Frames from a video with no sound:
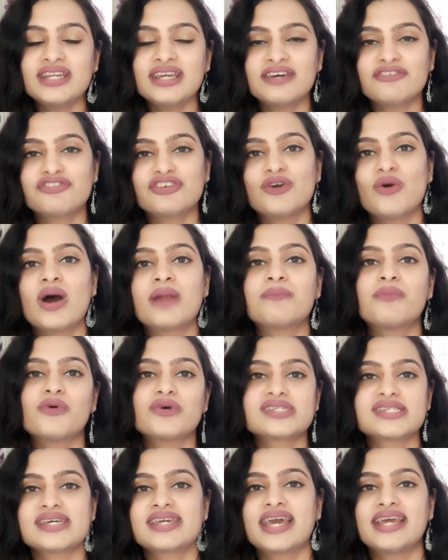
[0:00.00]
if you are
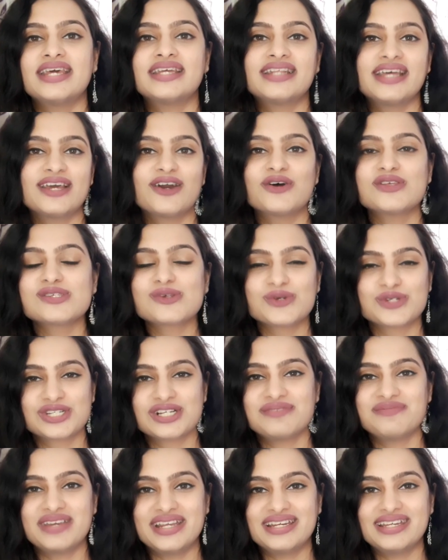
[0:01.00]
posting anything on
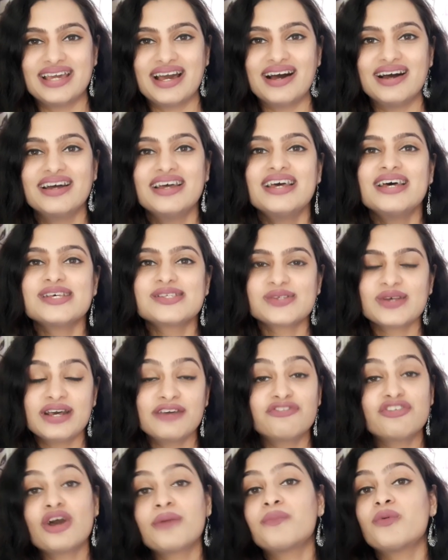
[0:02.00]
social media. So
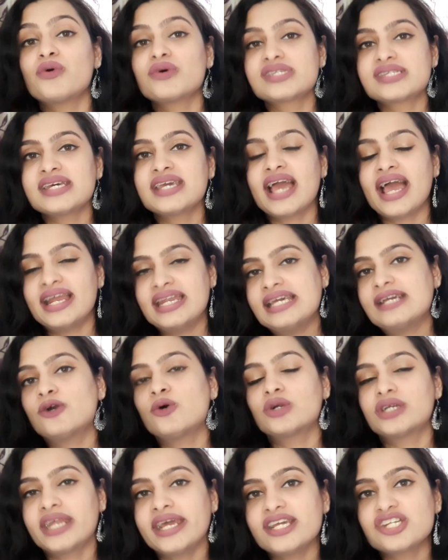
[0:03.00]
if you're posting any
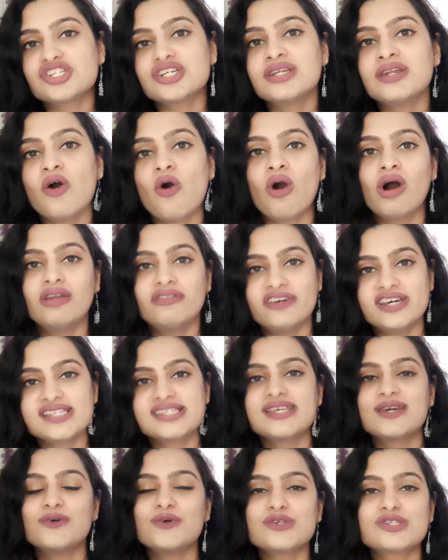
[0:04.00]
quotation, always
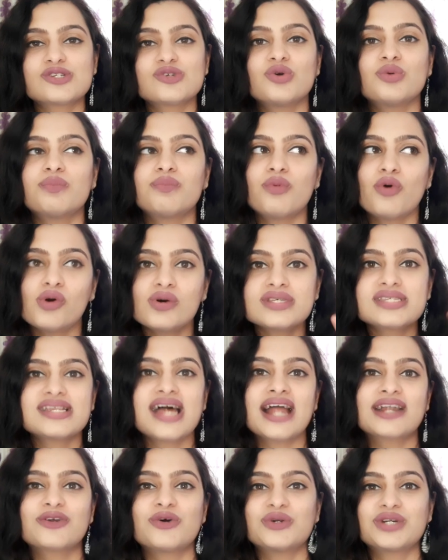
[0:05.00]
use to post
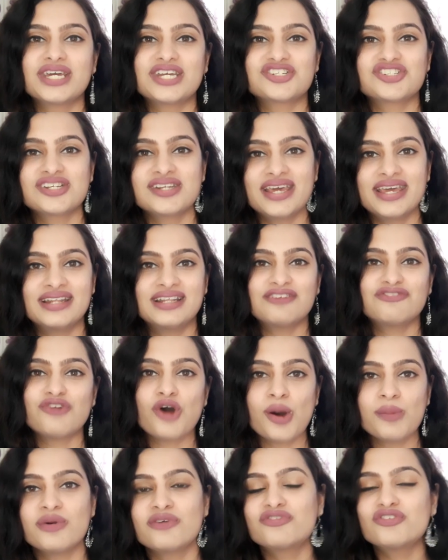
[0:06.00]
that quotation in the
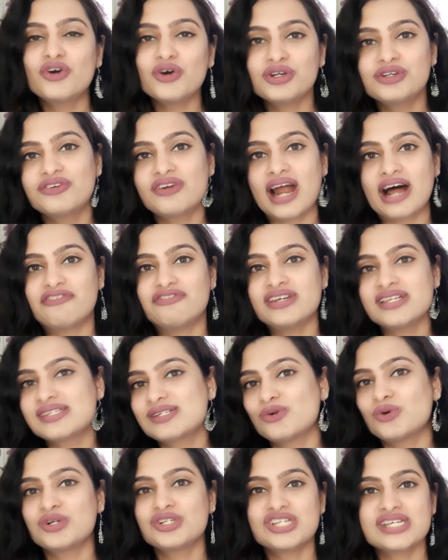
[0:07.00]
form of good graphics.
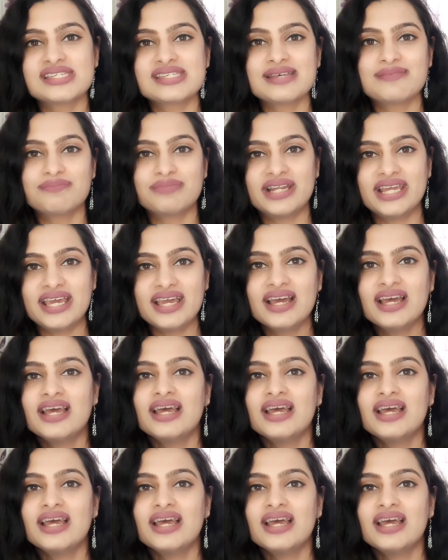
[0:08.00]
Don't just simply